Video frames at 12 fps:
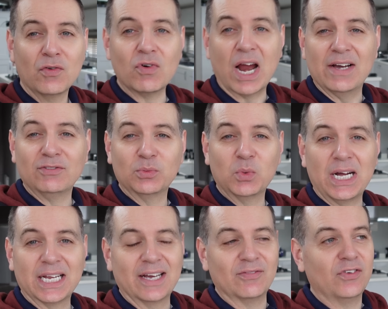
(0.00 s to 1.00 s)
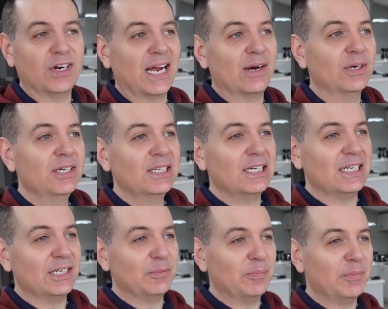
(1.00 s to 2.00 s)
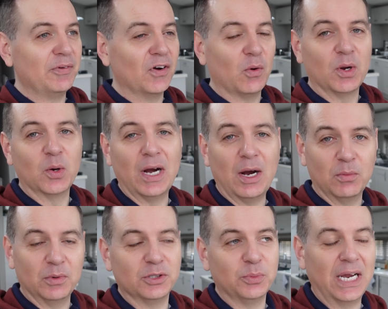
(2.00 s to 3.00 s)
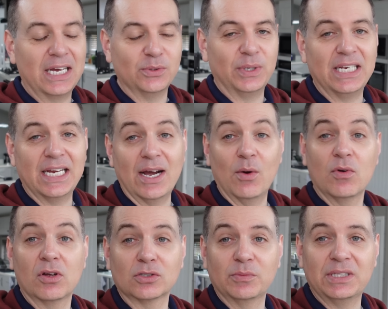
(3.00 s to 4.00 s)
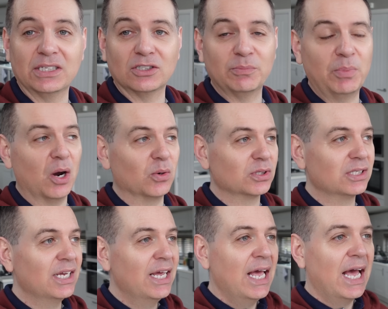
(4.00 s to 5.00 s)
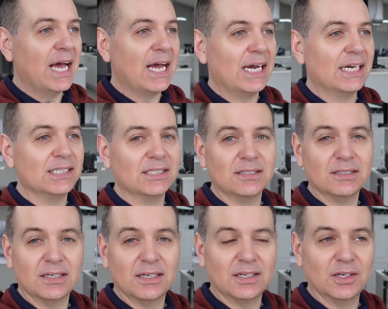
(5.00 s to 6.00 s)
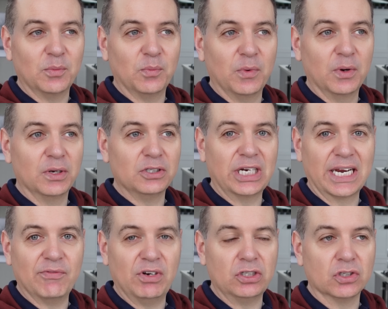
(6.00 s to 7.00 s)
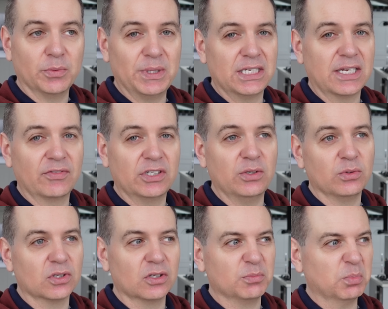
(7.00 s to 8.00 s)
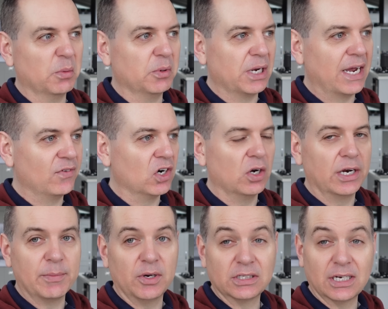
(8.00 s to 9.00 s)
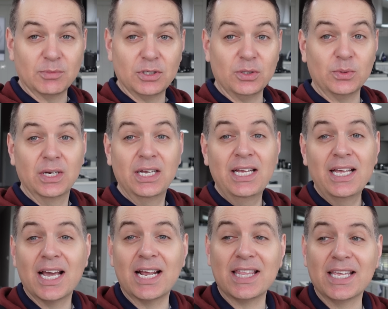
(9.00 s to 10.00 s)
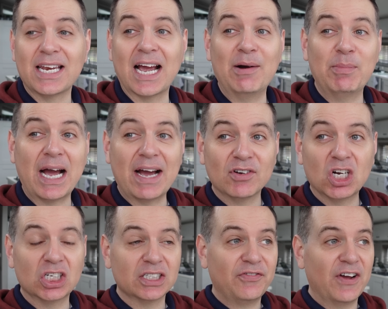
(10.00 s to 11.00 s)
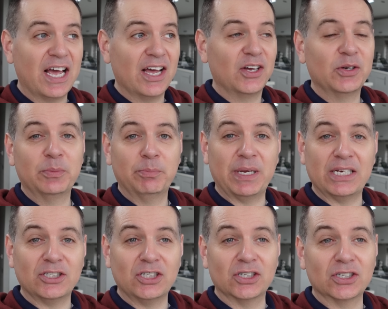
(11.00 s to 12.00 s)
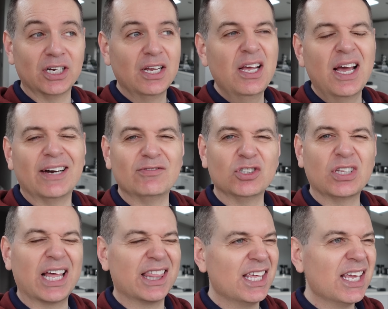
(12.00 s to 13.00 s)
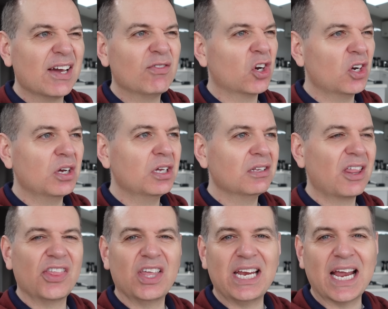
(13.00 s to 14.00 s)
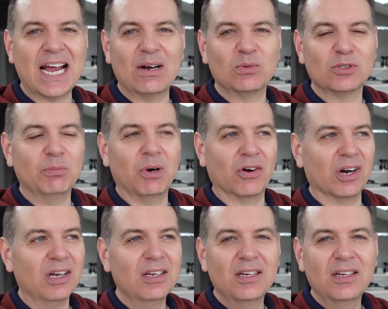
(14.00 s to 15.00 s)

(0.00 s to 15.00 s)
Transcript: right, I've done what I can for now um, before we go out, which we are doing now. I've got some things to post. And um, Jackie and Rich is coming this afternoon, so probably I haven't got any more time to do anything now. But I've got a fair bit done. I've just, I think I've got to thin it out tomorrow